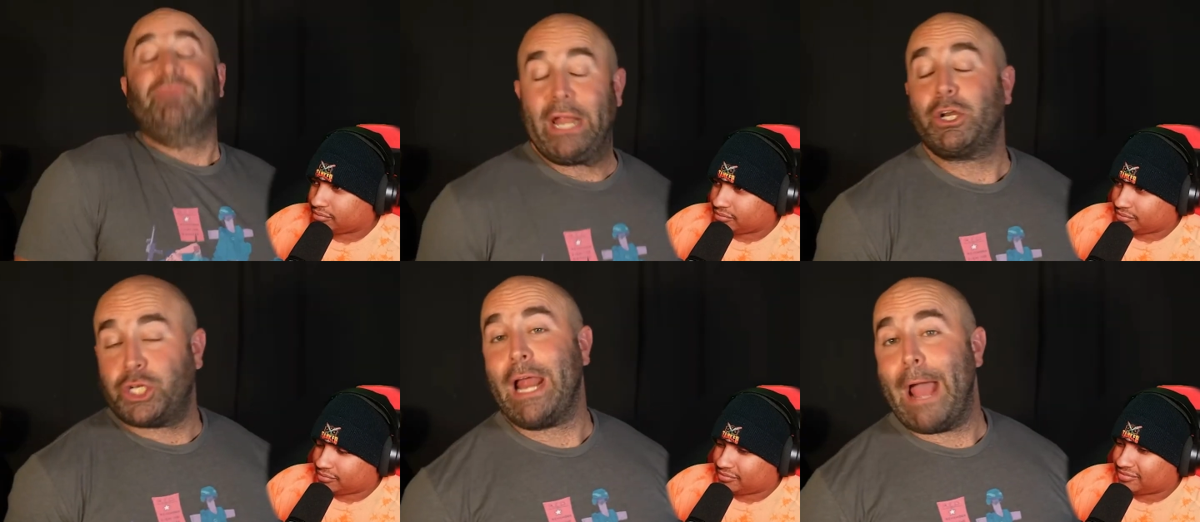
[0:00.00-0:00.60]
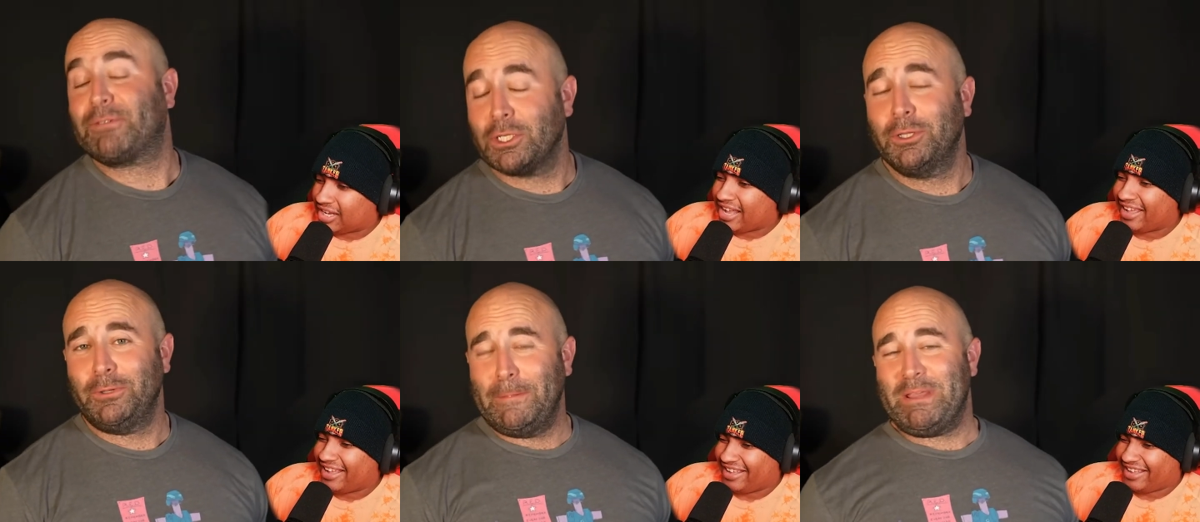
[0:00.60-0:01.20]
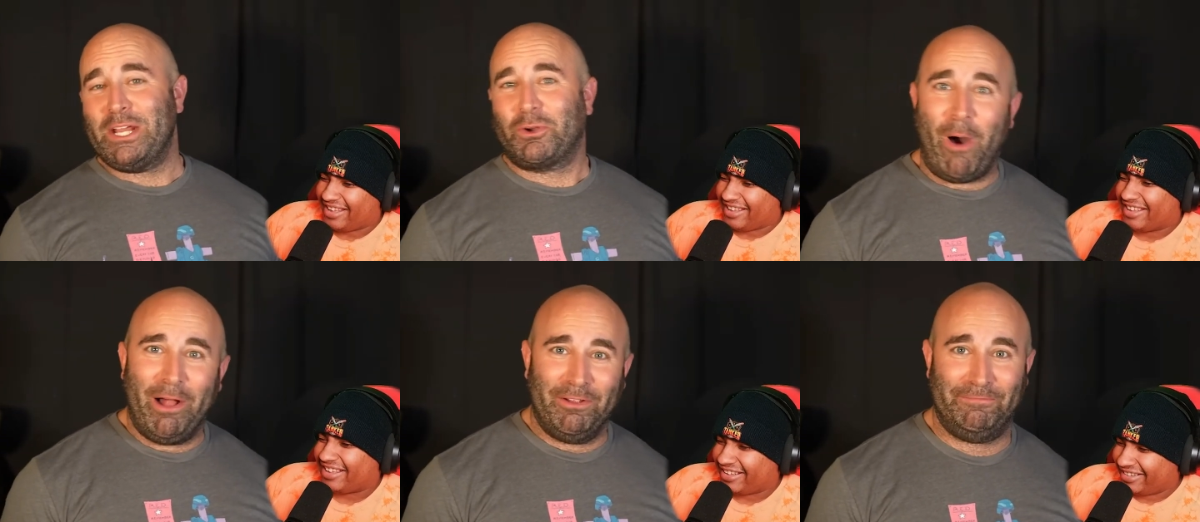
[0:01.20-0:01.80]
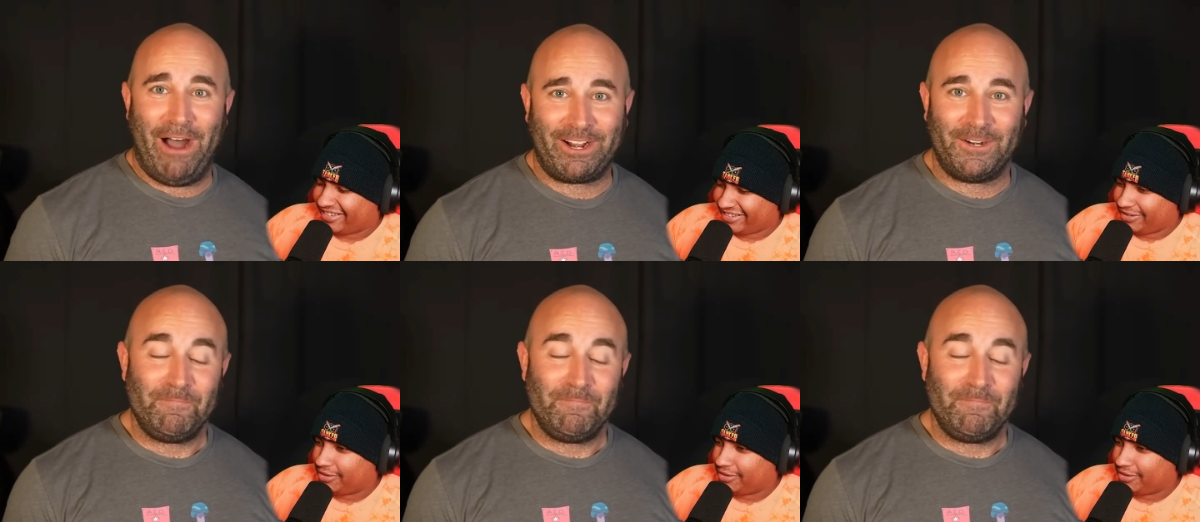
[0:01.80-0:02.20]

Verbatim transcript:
Speaker 1: There should absolutely be a qualifier.